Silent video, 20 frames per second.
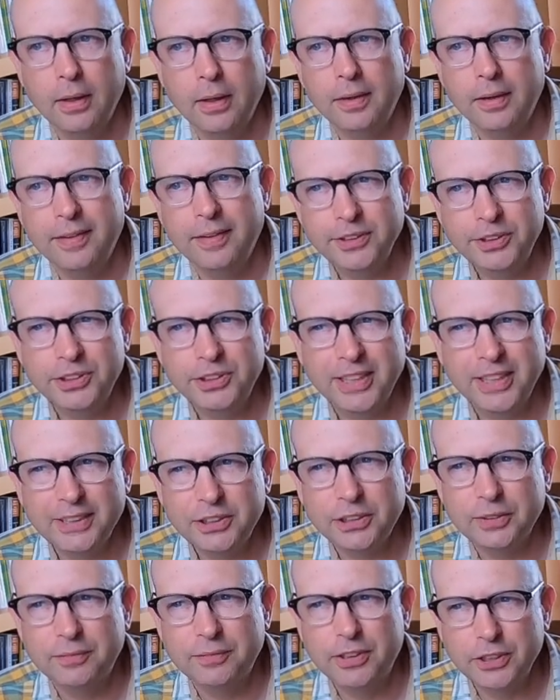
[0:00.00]
This sense
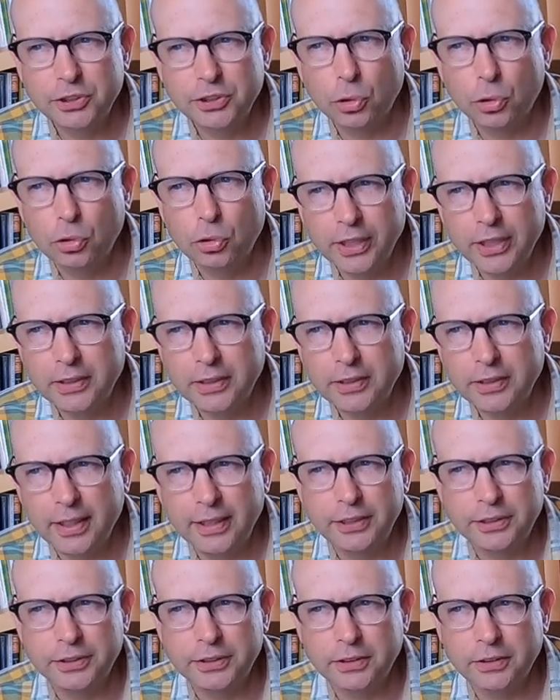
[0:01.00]
of
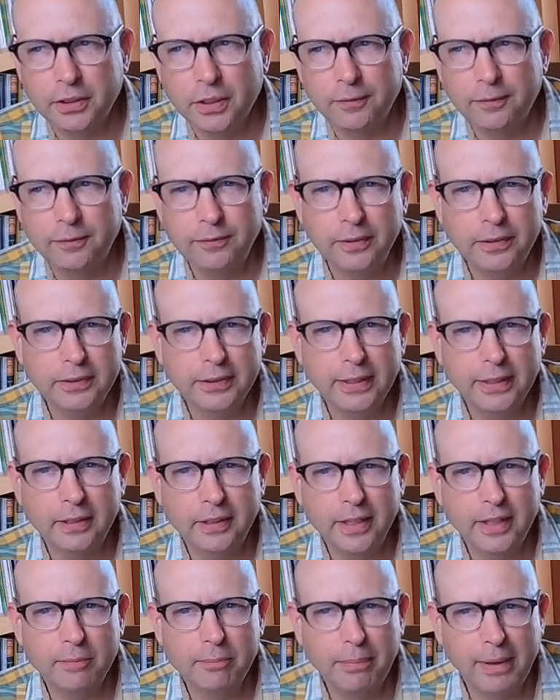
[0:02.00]
disorientation, of feeling
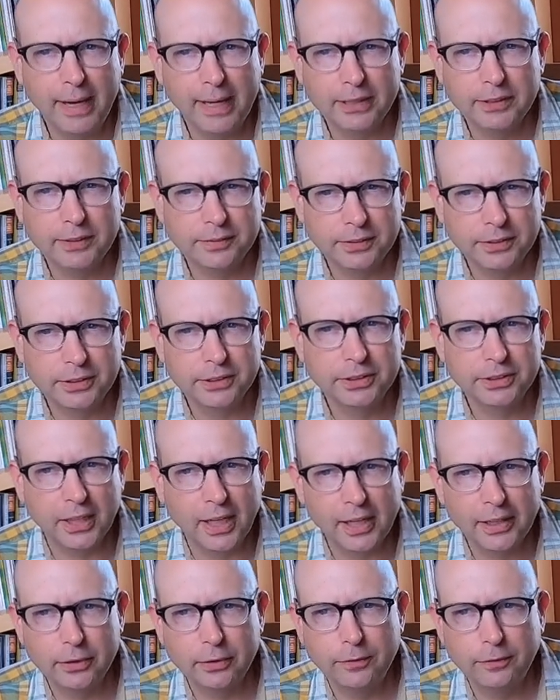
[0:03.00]
the impacts of
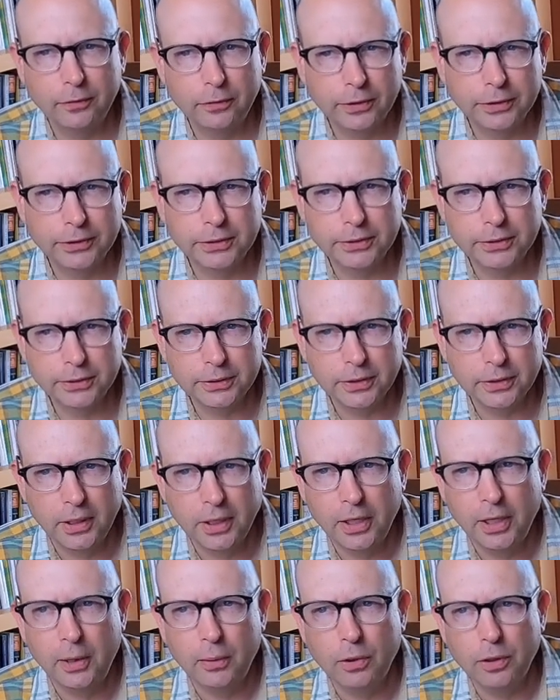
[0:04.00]
societal forces,
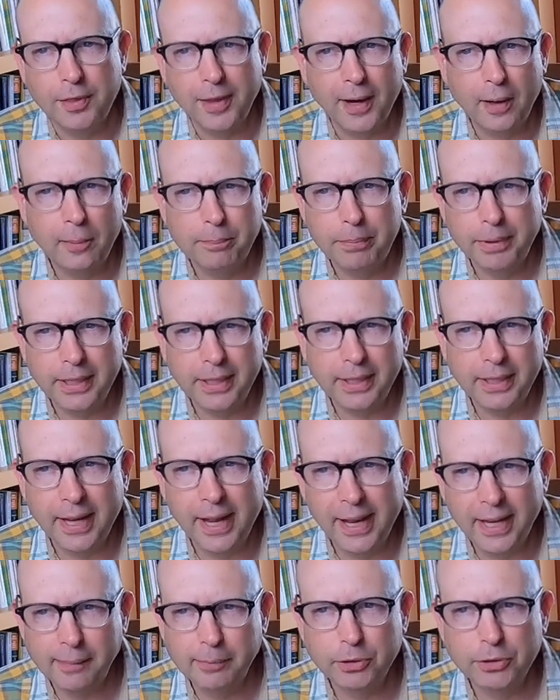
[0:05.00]
without being
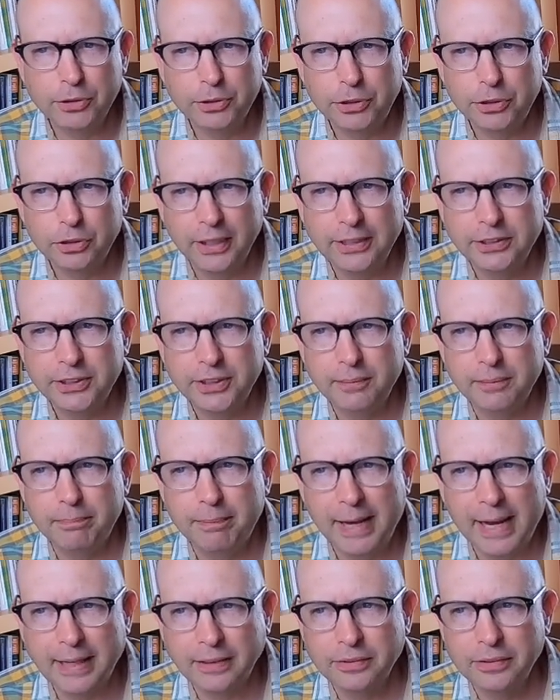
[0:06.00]
able to trace them
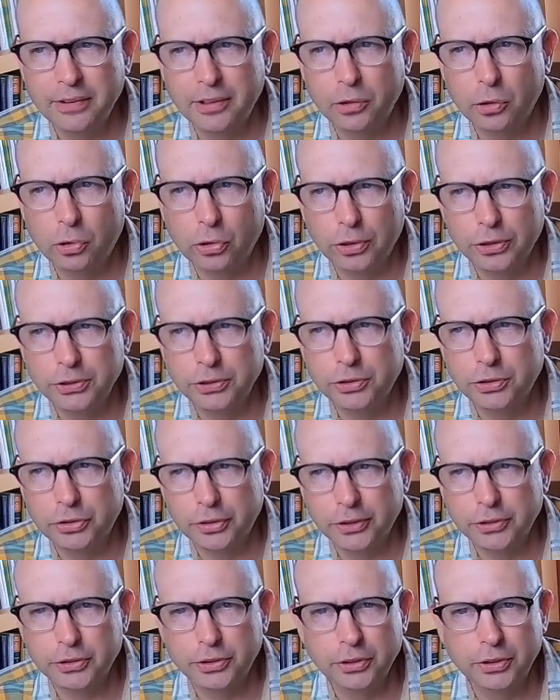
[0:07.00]
back to their origins or
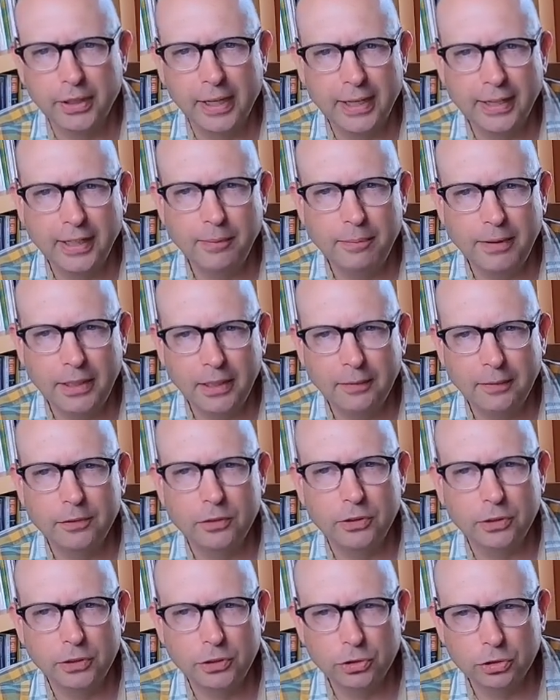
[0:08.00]
exert any meaningful
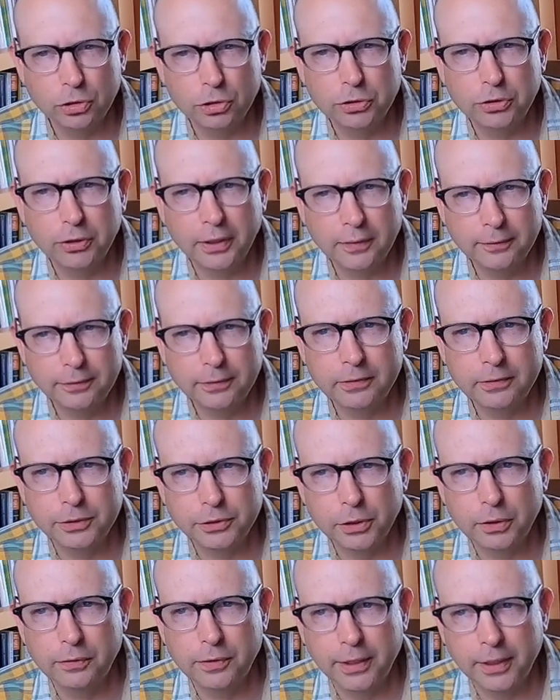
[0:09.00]
control or influence
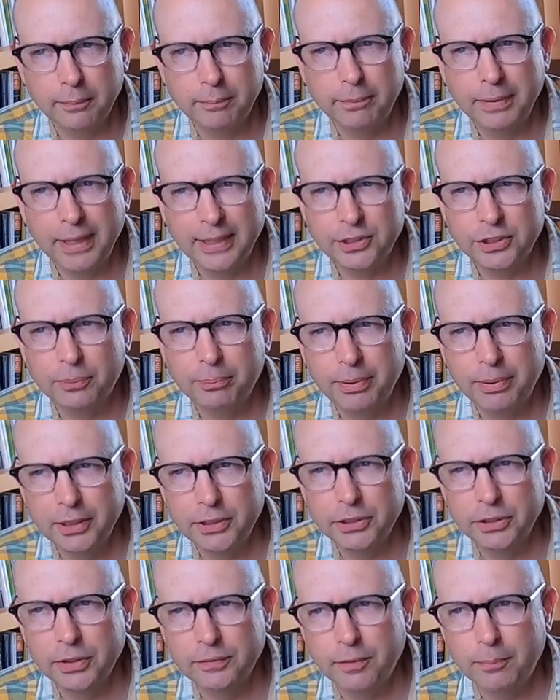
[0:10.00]
over them, paints a
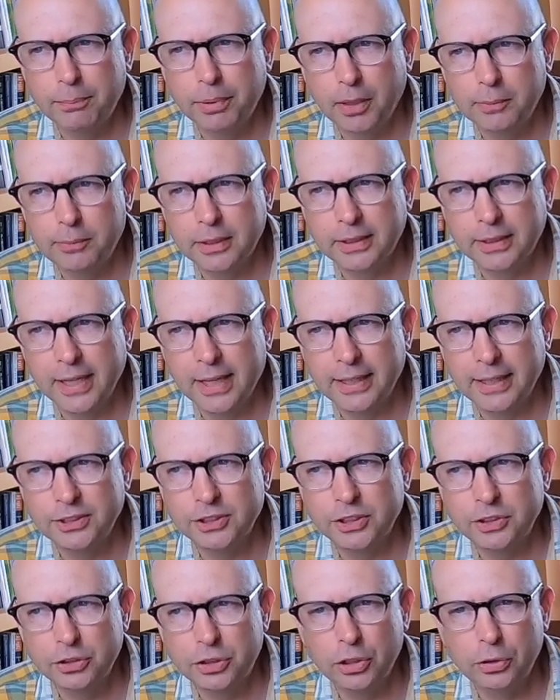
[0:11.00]
picture of a public that is,
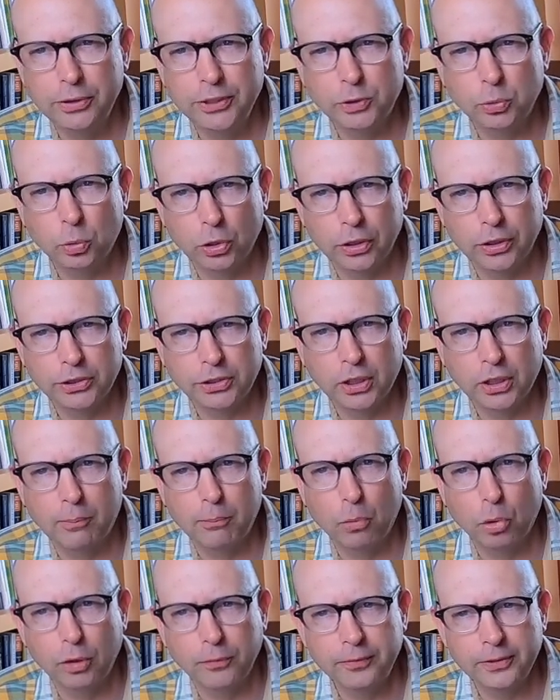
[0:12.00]
in Dewey's words,
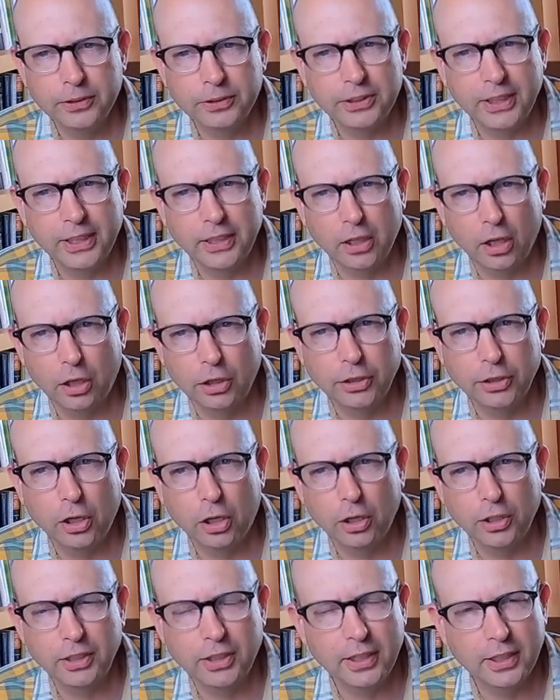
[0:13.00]
amorphous and
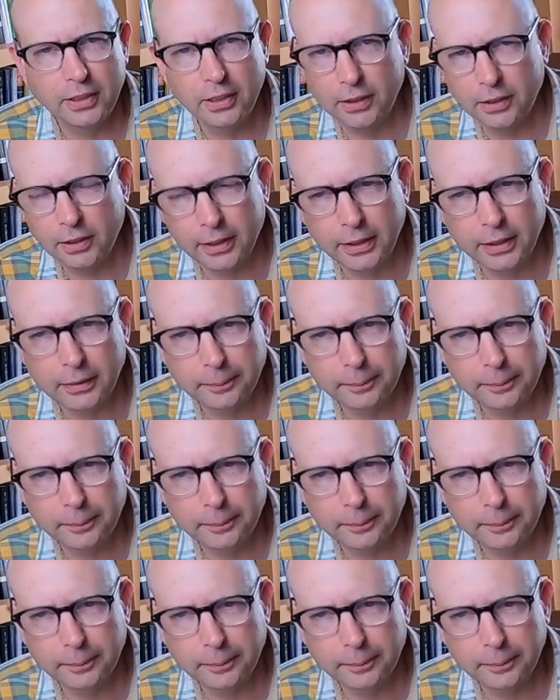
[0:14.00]
unarticulated.